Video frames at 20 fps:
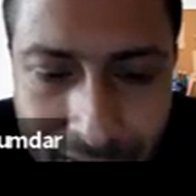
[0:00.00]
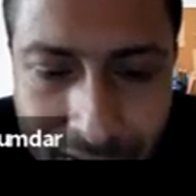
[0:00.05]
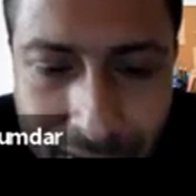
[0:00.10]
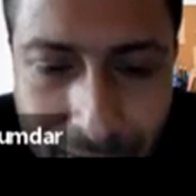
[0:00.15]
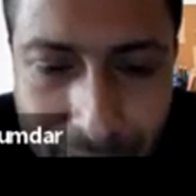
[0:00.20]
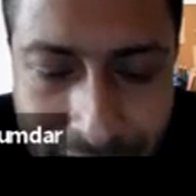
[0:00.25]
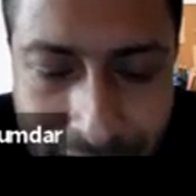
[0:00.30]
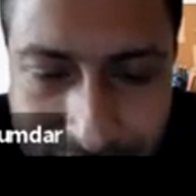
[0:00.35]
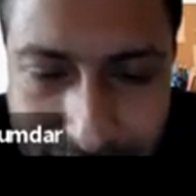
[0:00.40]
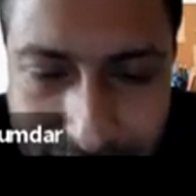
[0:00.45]

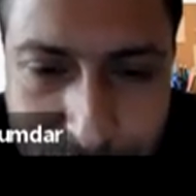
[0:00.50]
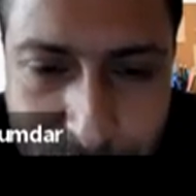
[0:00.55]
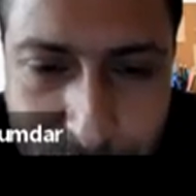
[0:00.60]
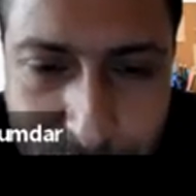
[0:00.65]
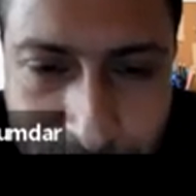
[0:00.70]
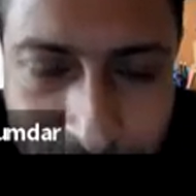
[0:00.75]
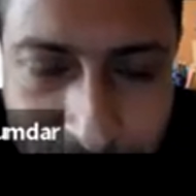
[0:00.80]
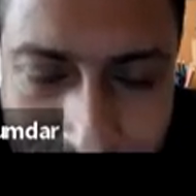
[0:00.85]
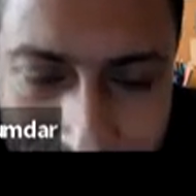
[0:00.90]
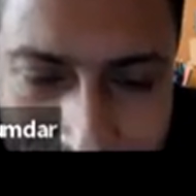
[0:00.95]
but these two
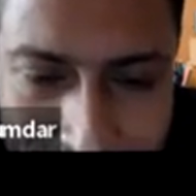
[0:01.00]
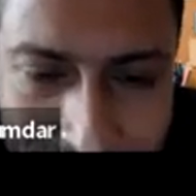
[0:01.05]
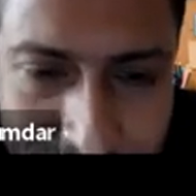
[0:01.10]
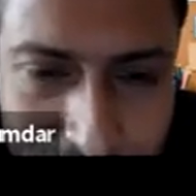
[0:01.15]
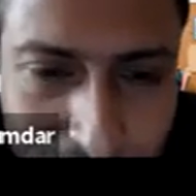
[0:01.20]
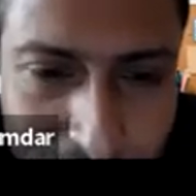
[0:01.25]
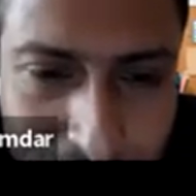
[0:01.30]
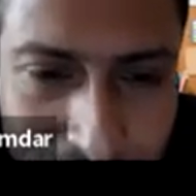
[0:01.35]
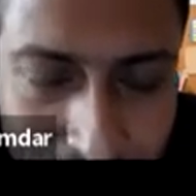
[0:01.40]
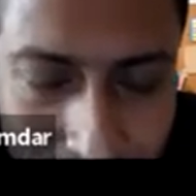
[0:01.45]
professors
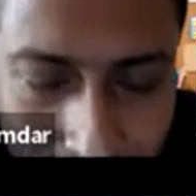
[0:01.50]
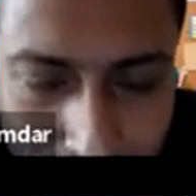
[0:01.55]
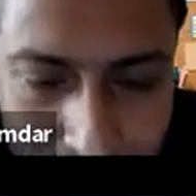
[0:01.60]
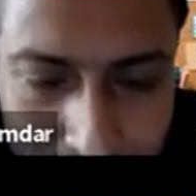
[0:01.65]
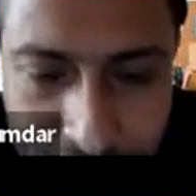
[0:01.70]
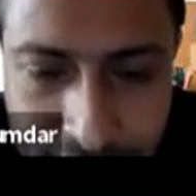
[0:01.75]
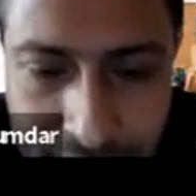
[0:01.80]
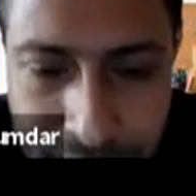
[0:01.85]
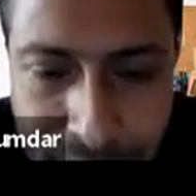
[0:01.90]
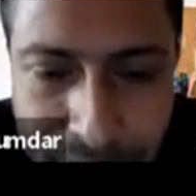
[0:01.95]
don't
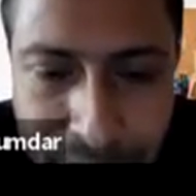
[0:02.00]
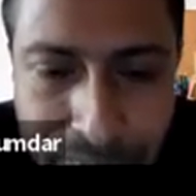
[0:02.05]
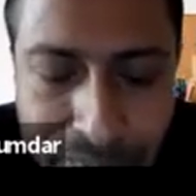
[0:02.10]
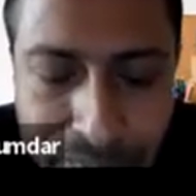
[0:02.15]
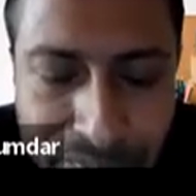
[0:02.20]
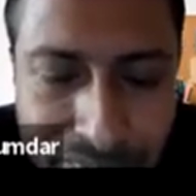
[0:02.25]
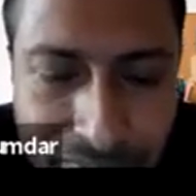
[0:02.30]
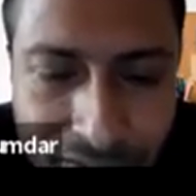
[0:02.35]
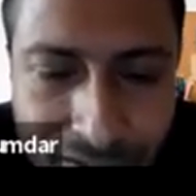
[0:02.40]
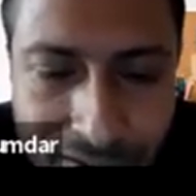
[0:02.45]
collaborate.
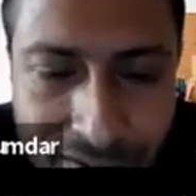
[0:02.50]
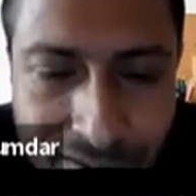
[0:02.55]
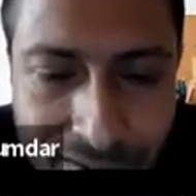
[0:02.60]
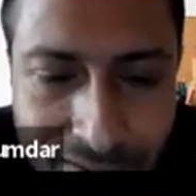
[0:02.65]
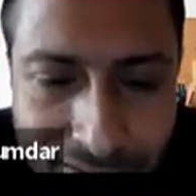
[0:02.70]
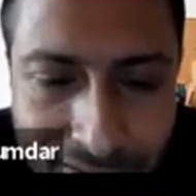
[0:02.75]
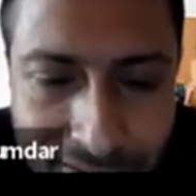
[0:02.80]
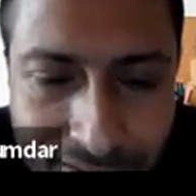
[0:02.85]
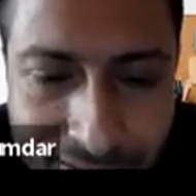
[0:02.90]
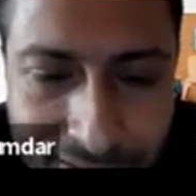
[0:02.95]

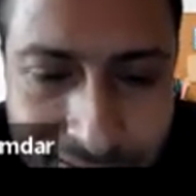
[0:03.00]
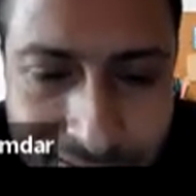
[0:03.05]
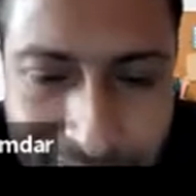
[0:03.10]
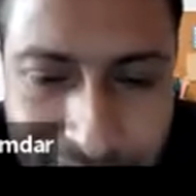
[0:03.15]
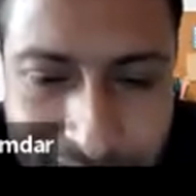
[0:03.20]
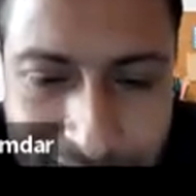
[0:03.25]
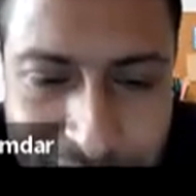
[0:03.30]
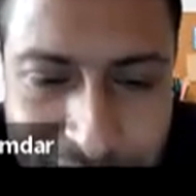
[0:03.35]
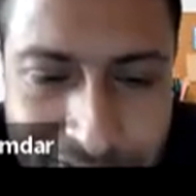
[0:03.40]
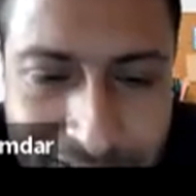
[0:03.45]

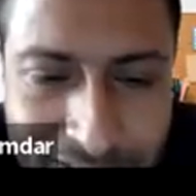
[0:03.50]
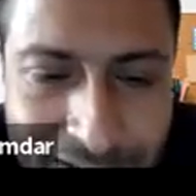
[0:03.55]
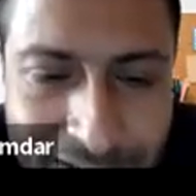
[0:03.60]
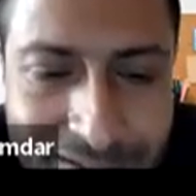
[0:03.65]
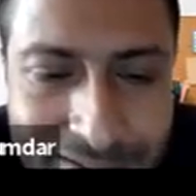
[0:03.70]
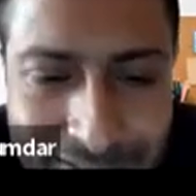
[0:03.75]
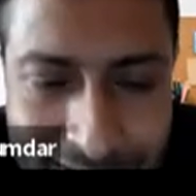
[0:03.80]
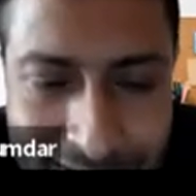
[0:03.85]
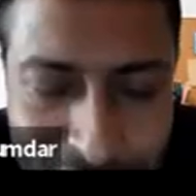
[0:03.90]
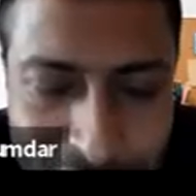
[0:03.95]
Okay, so there are,
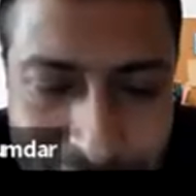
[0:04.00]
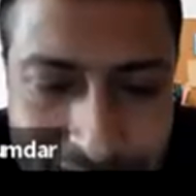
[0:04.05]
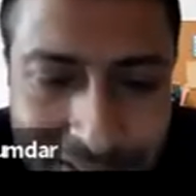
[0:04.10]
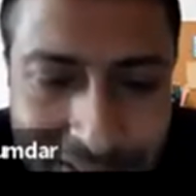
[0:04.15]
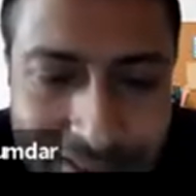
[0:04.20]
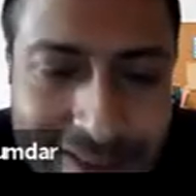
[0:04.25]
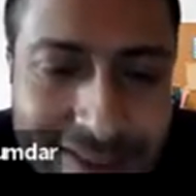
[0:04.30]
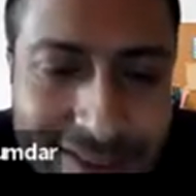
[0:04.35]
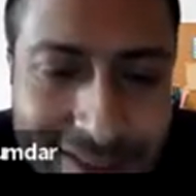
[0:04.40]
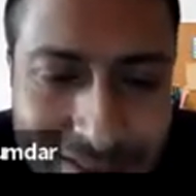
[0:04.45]

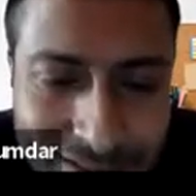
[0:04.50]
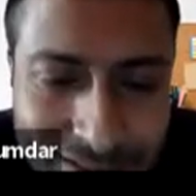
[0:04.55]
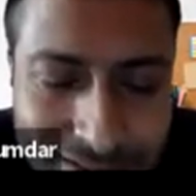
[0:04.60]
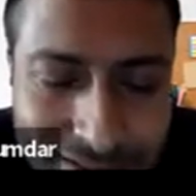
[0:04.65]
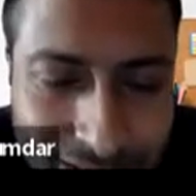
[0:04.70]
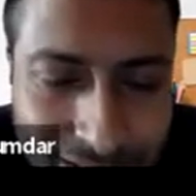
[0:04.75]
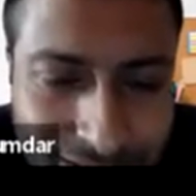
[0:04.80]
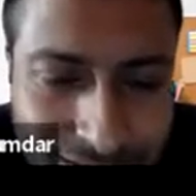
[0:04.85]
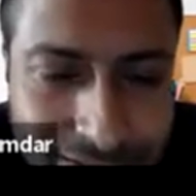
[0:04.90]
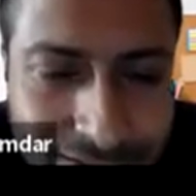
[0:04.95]

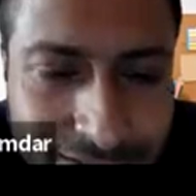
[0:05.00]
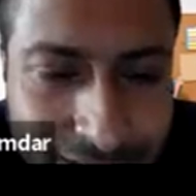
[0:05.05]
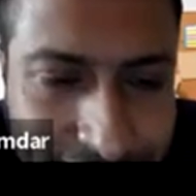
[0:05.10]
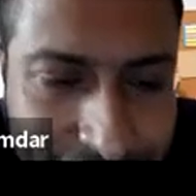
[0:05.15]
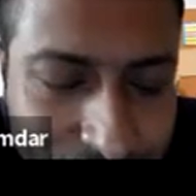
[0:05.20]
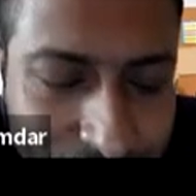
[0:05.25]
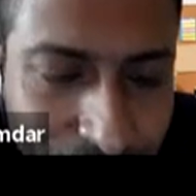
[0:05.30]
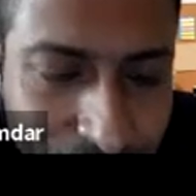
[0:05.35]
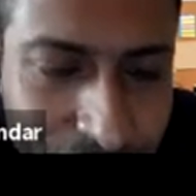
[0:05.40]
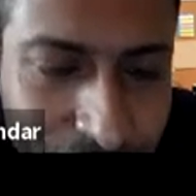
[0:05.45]
such
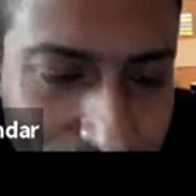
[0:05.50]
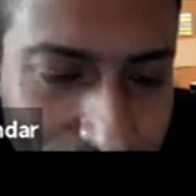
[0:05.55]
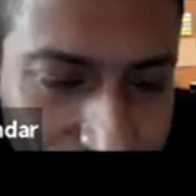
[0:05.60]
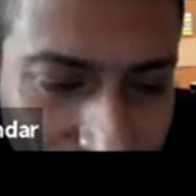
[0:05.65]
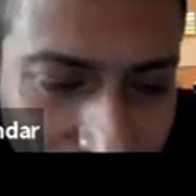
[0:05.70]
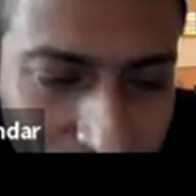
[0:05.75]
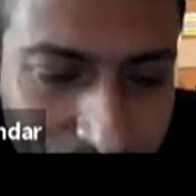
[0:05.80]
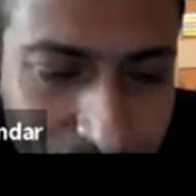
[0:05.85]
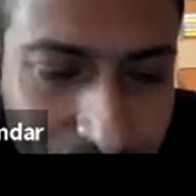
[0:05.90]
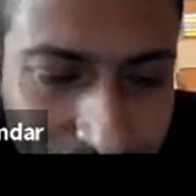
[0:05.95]
insights are also
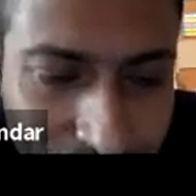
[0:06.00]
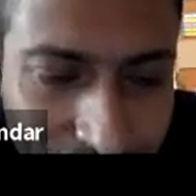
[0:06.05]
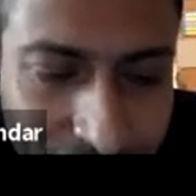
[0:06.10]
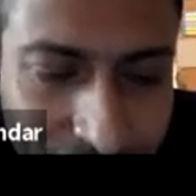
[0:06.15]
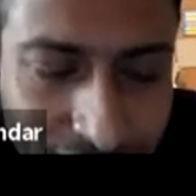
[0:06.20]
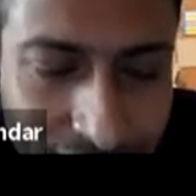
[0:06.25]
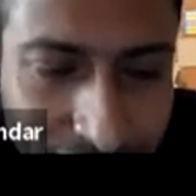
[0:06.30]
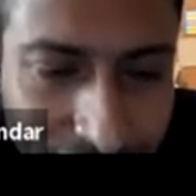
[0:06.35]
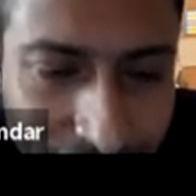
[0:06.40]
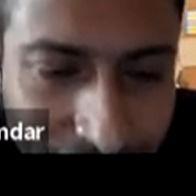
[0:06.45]
found
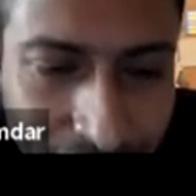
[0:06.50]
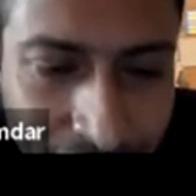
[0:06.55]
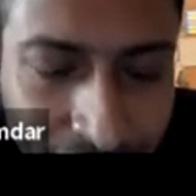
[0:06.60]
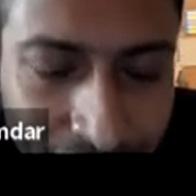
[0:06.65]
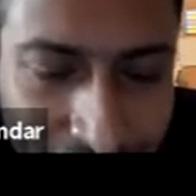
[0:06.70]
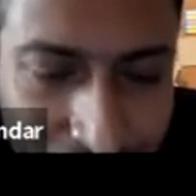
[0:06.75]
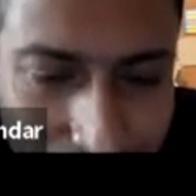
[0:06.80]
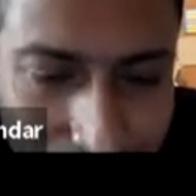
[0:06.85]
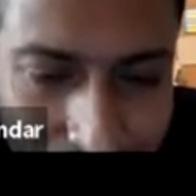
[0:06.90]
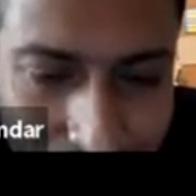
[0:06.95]
in
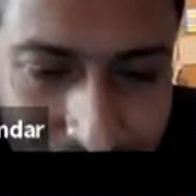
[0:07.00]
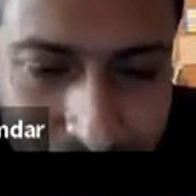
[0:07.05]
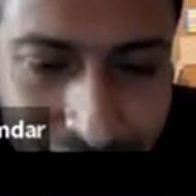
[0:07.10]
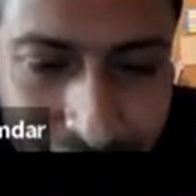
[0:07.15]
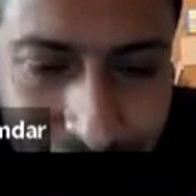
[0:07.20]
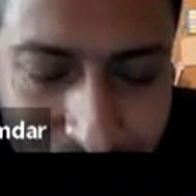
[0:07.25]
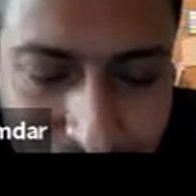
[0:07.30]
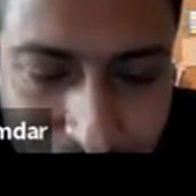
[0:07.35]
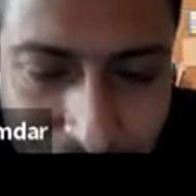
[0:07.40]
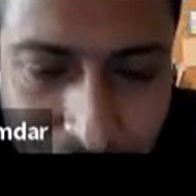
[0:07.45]
academic
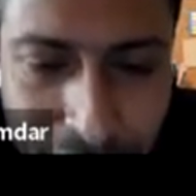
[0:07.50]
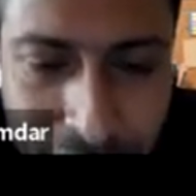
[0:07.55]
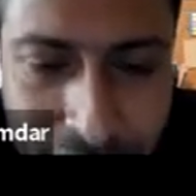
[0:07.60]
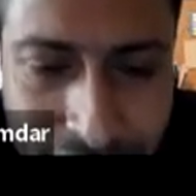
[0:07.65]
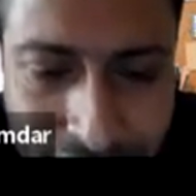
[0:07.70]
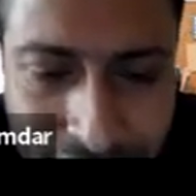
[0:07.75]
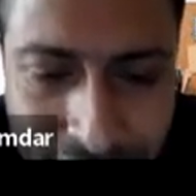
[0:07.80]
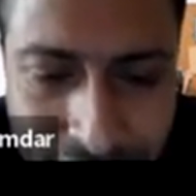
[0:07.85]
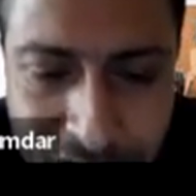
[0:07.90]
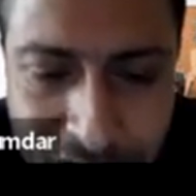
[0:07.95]

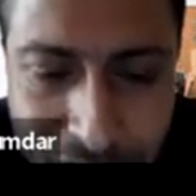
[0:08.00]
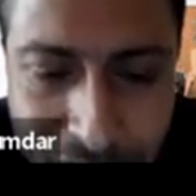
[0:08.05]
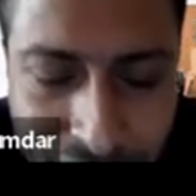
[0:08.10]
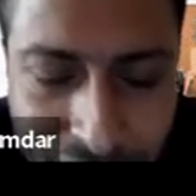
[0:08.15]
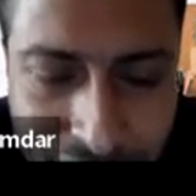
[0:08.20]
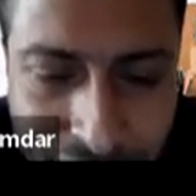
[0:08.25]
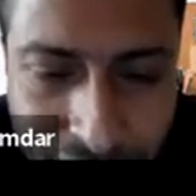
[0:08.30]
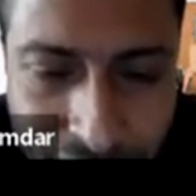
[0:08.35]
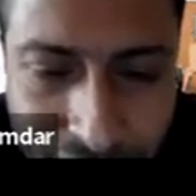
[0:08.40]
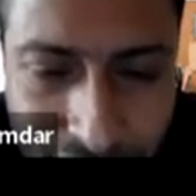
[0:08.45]
collaboration
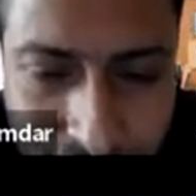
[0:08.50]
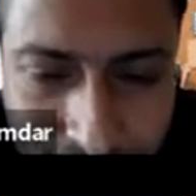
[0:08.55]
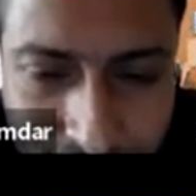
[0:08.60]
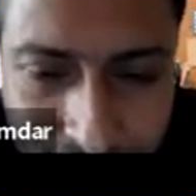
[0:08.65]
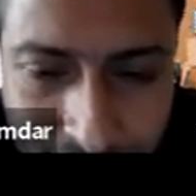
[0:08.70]
network, or